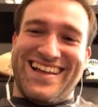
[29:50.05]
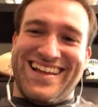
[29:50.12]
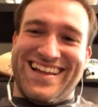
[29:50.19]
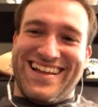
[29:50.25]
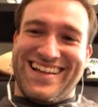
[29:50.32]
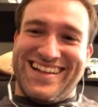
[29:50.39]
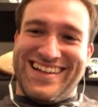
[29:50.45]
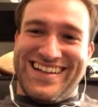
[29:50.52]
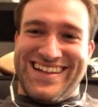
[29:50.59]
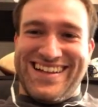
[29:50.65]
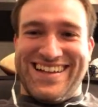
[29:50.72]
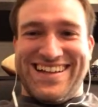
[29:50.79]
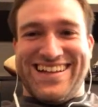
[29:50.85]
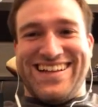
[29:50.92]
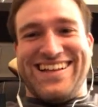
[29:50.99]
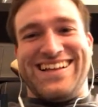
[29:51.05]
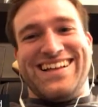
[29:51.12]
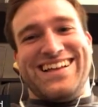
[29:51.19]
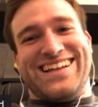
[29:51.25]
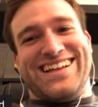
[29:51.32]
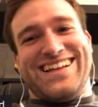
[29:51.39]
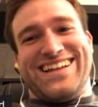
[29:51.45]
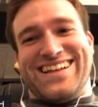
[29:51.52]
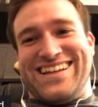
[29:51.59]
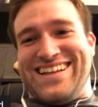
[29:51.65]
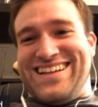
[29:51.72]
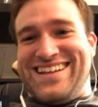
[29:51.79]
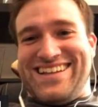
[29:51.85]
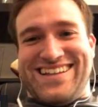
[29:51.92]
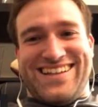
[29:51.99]

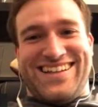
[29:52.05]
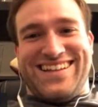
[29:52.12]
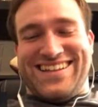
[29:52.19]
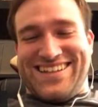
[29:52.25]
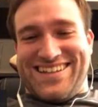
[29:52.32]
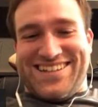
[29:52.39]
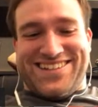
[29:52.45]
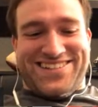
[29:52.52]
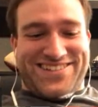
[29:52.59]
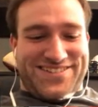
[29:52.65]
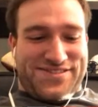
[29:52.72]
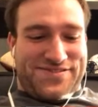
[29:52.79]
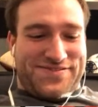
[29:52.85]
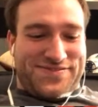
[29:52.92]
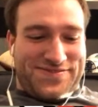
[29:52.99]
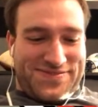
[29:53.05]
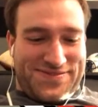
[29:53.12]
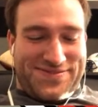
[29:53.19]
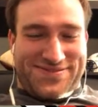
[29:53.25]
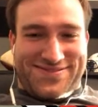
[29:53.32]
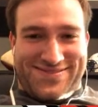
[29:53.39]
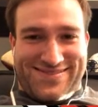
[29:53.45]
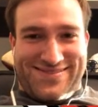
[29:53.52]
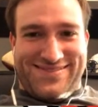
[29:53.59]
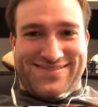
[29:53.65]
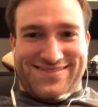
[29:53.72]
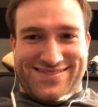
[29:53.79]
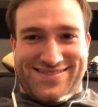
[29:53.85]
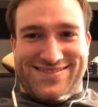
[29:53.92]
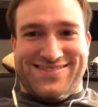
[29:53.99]

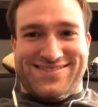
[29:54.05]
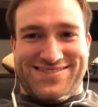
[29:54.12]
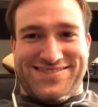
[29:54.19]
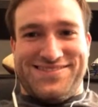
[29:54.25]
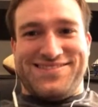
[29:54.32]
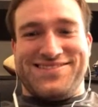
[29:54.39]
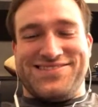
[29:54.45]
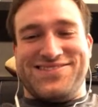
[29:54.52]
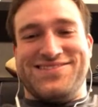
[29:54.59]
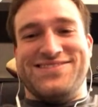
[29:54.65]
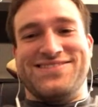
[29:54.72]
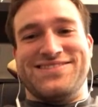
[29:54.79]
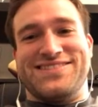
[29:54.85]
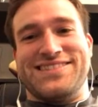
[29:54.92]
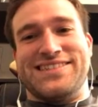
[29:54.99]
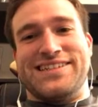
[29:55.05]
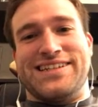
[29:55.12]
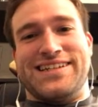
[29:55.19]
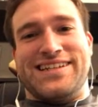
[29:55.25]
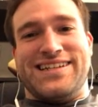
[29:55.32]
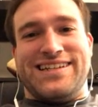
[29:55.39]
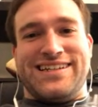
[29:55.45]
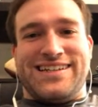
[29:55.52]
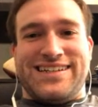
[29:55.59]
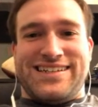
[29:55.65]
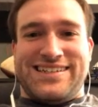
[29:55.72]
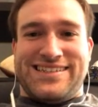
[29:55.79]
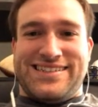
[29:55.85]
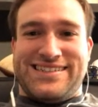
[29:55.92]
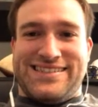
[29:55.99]

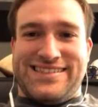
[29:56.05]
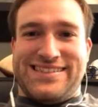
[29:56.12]
(not speaking)